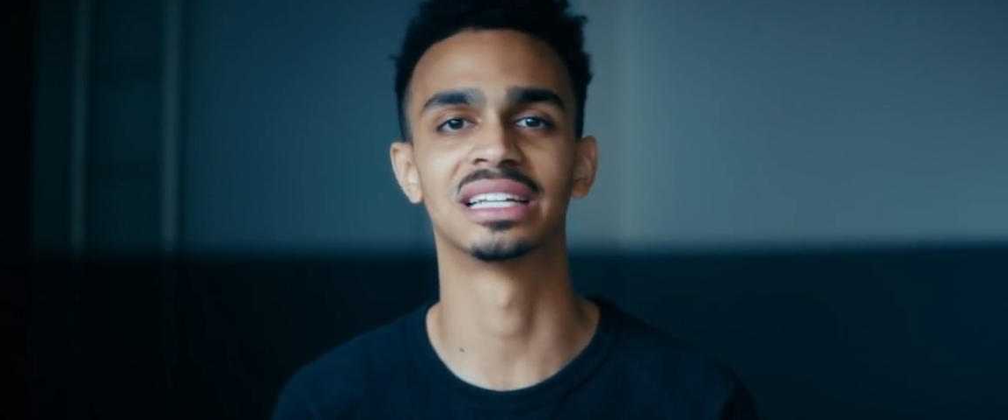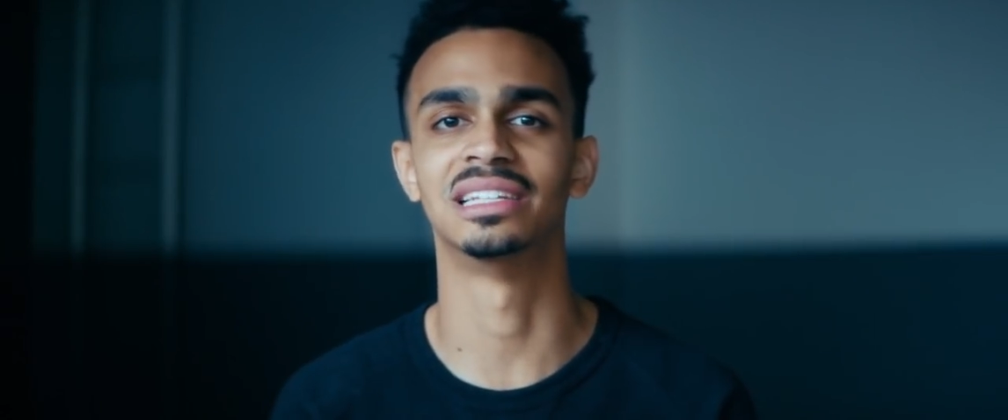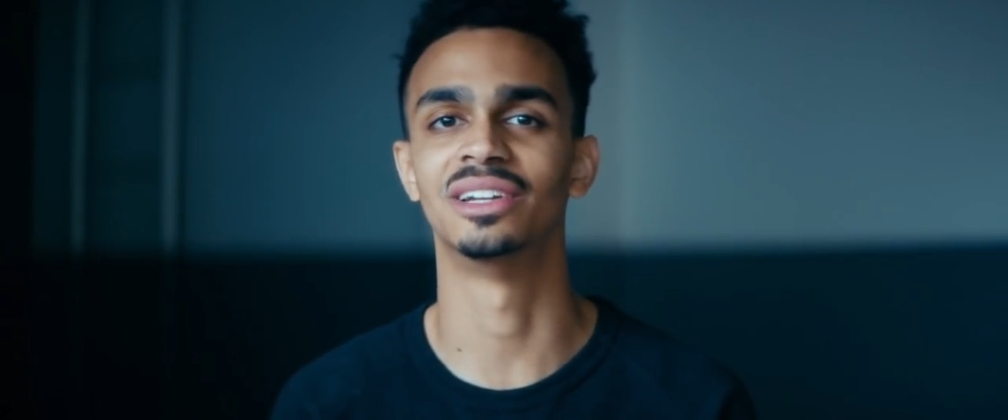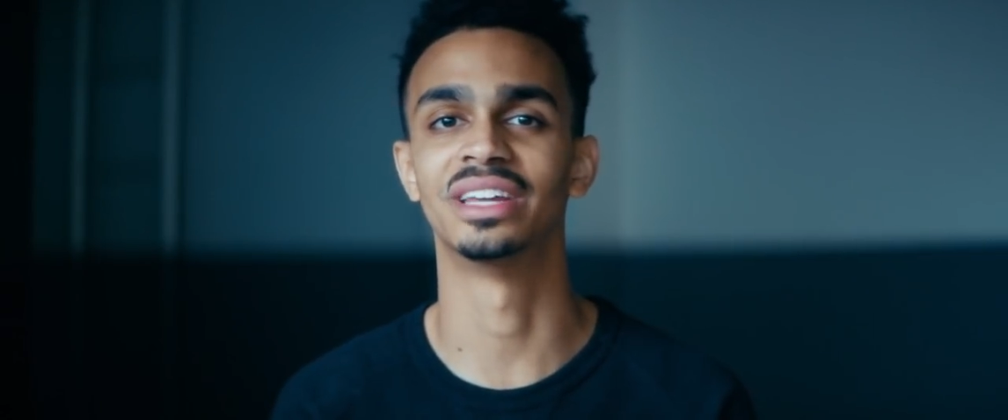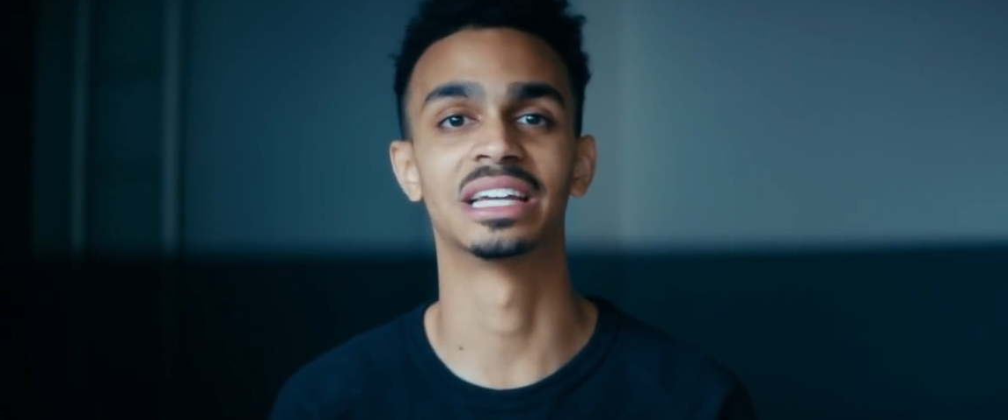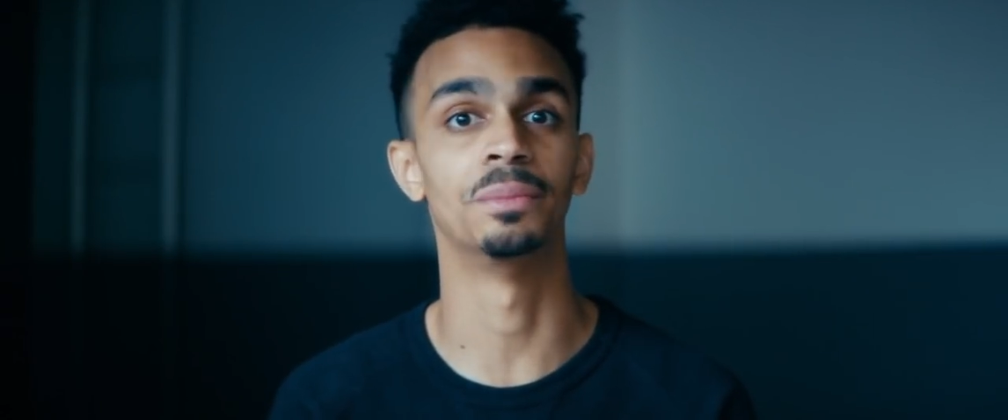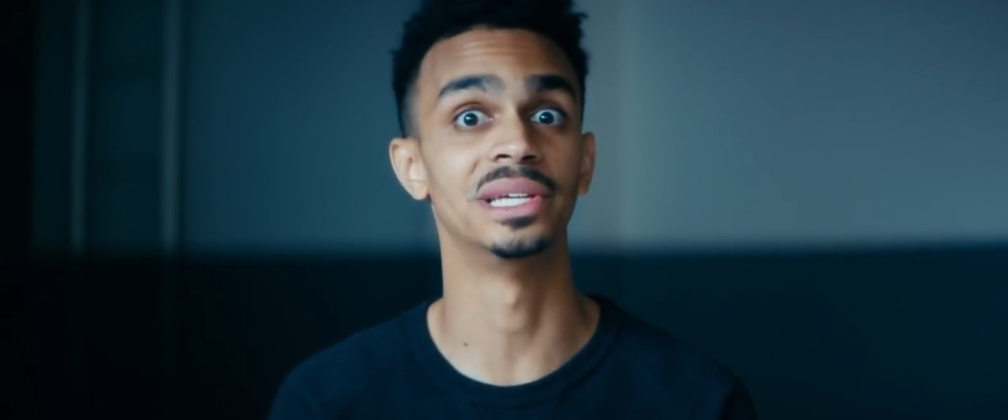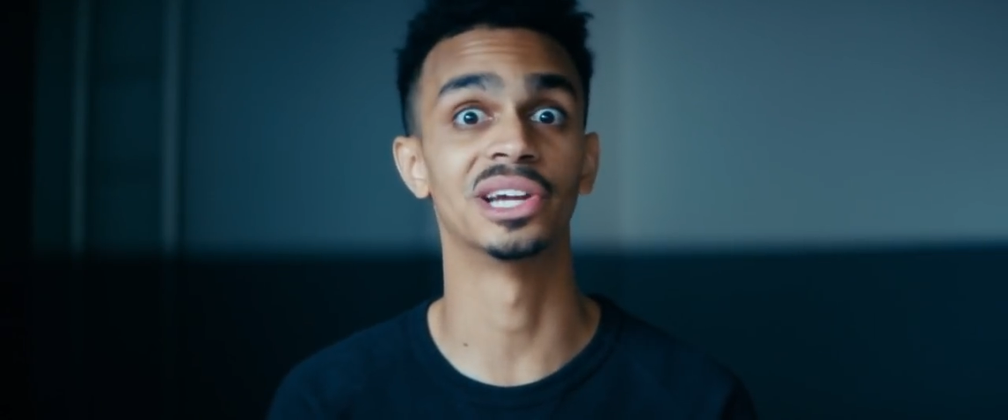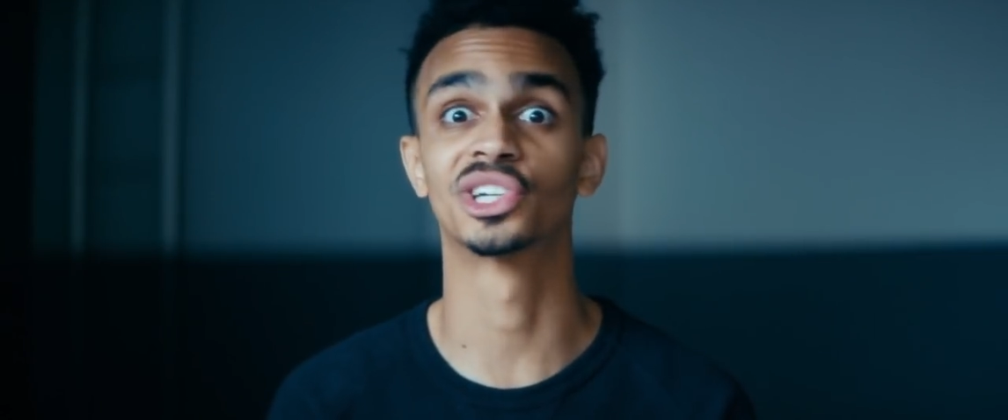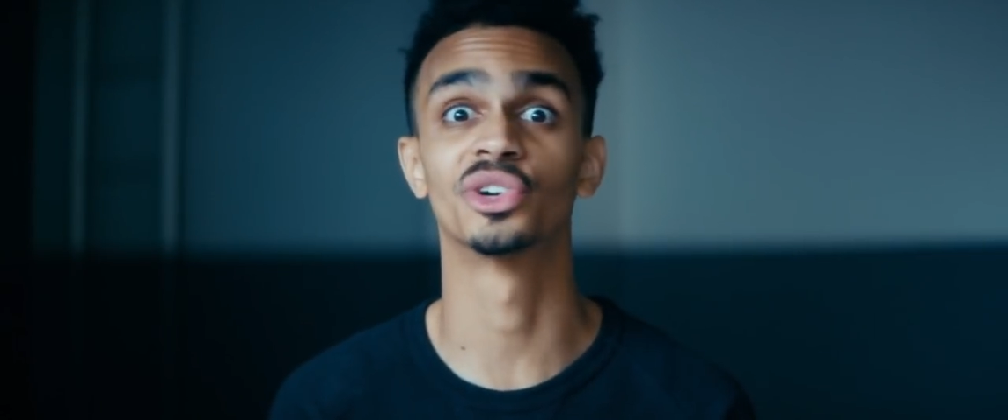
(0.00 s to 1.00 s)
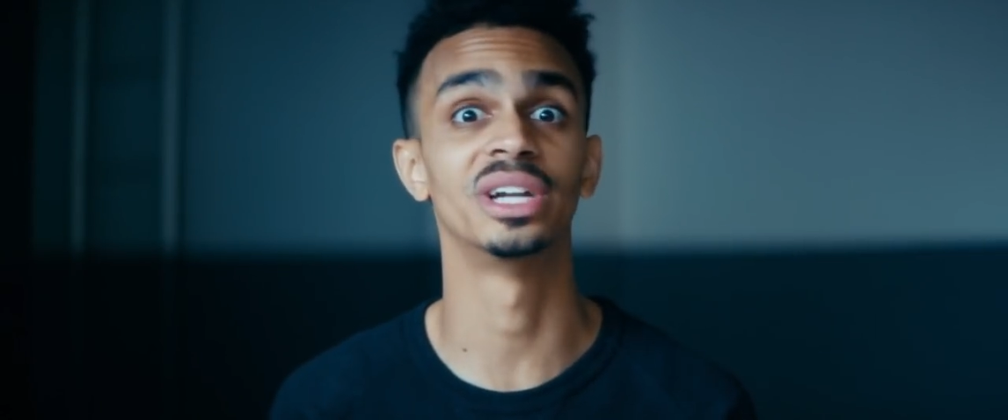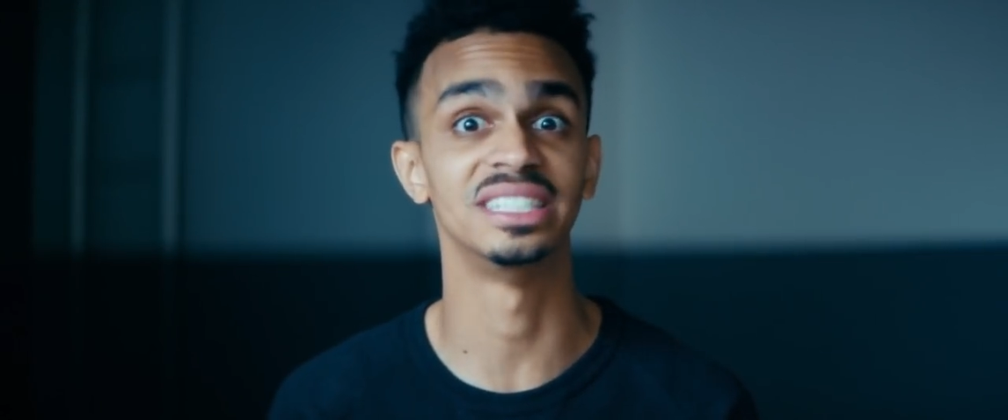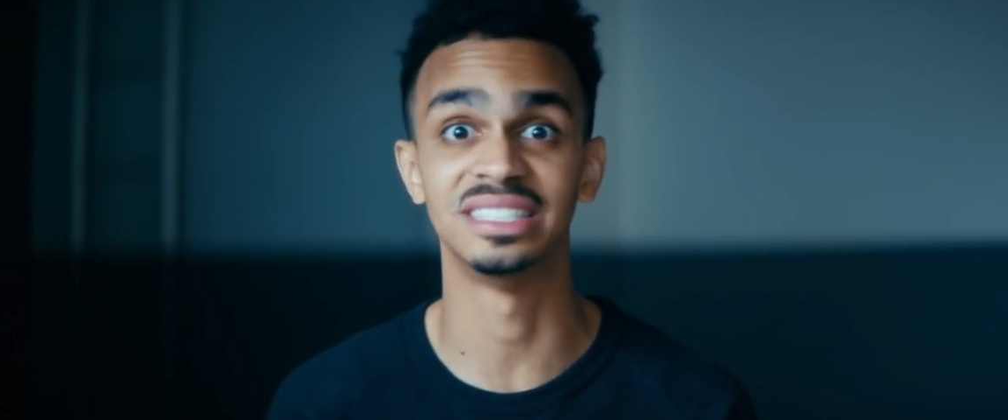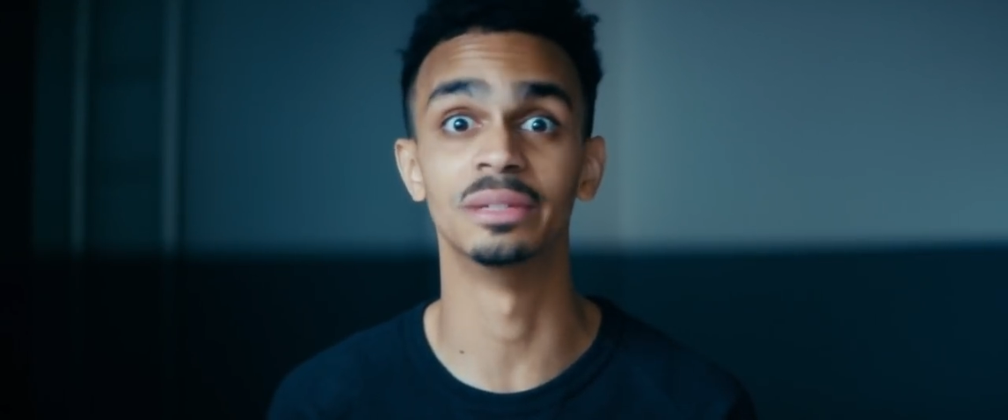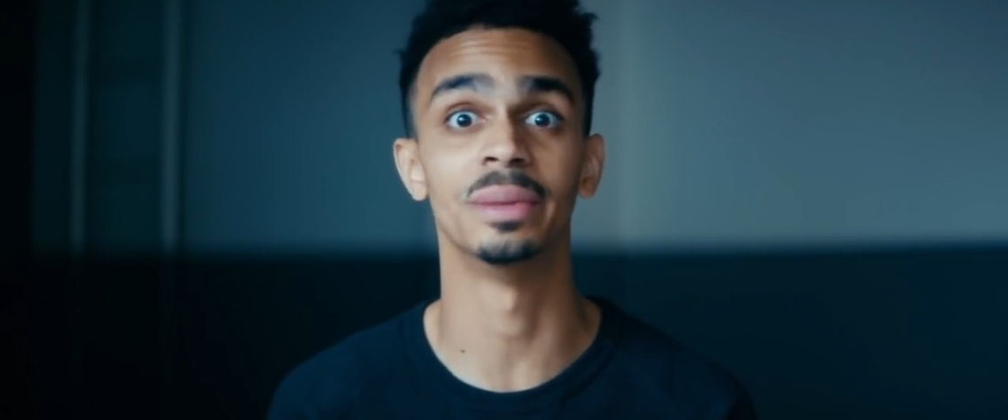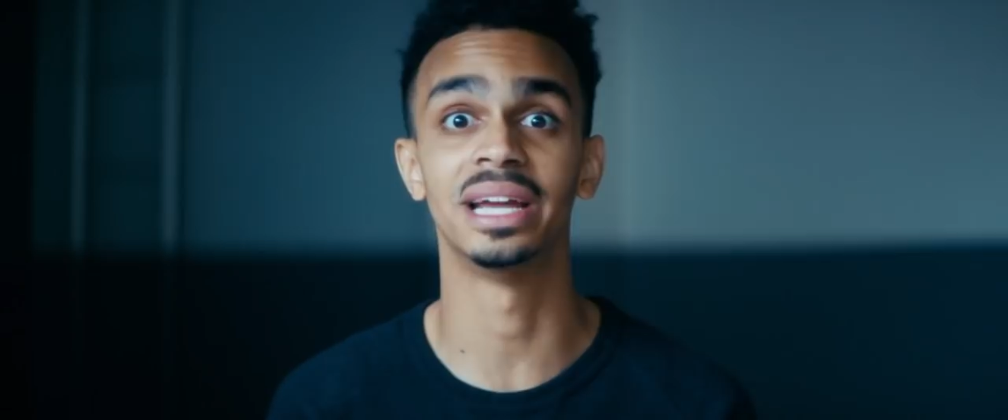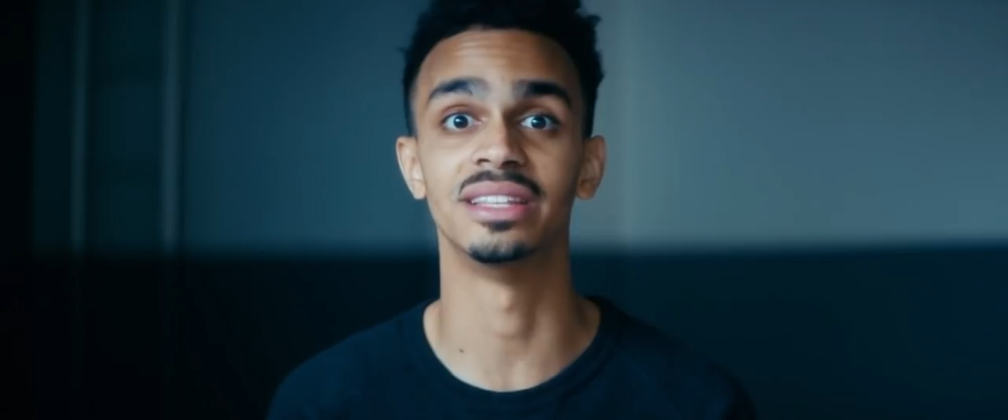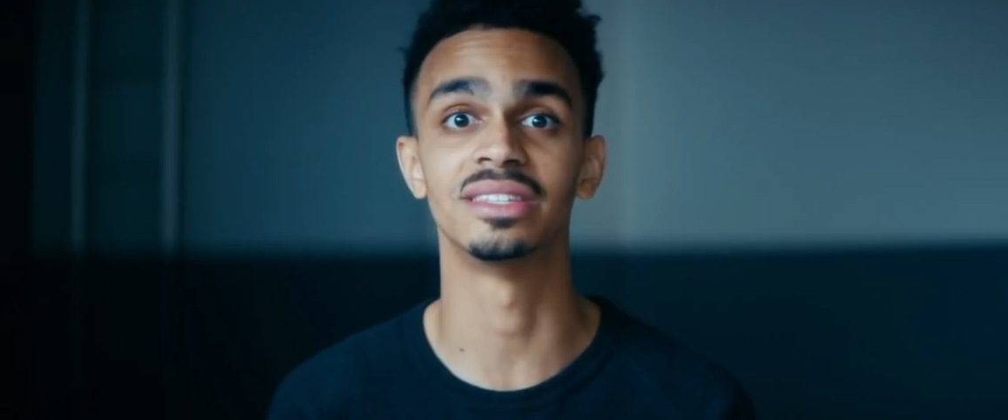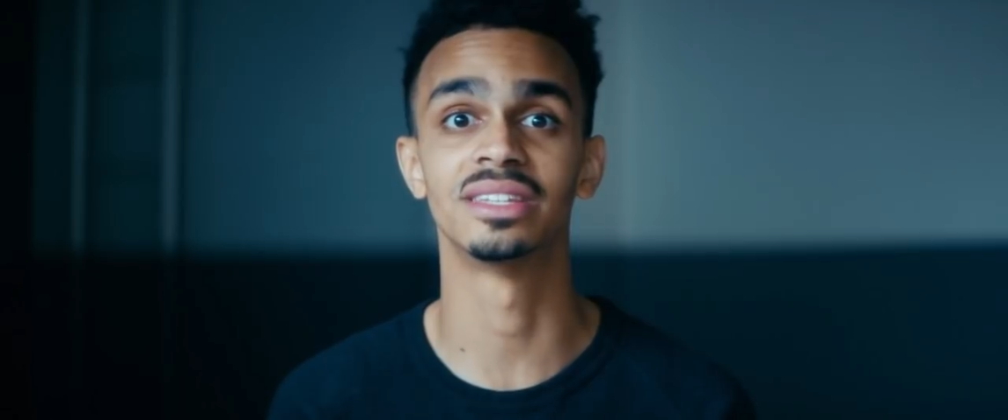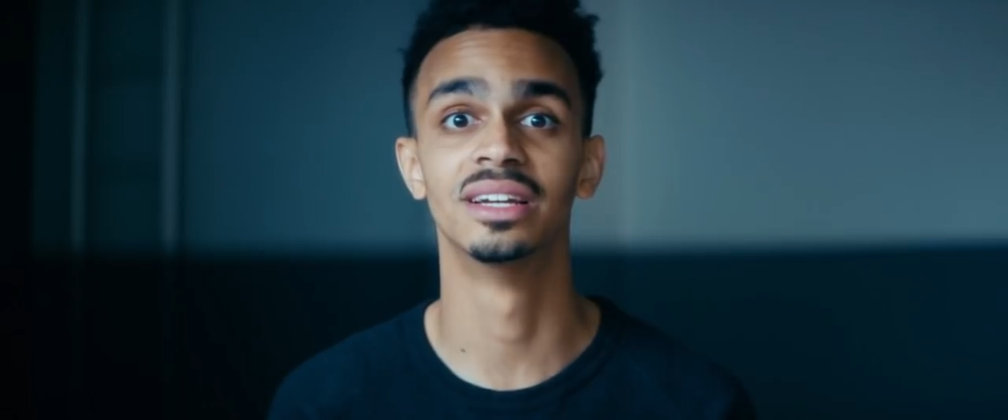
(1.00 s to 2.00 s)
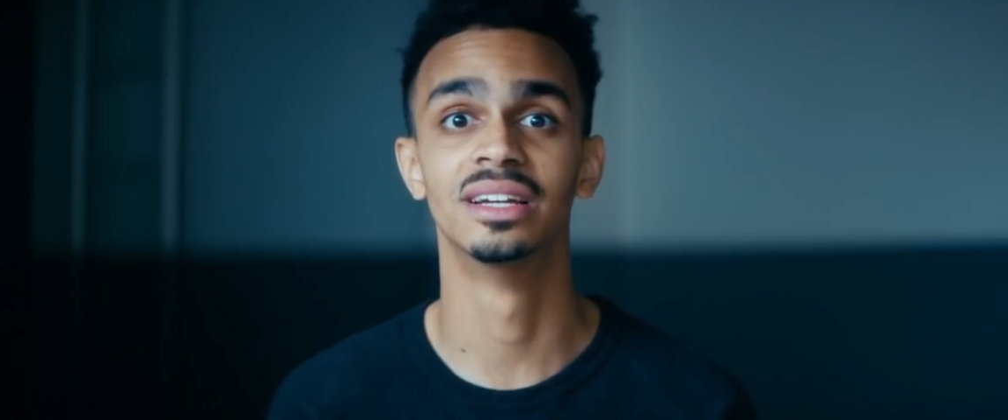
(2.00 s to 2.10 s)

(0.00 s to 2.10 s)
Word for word: cleaner that can meet our crazy demands.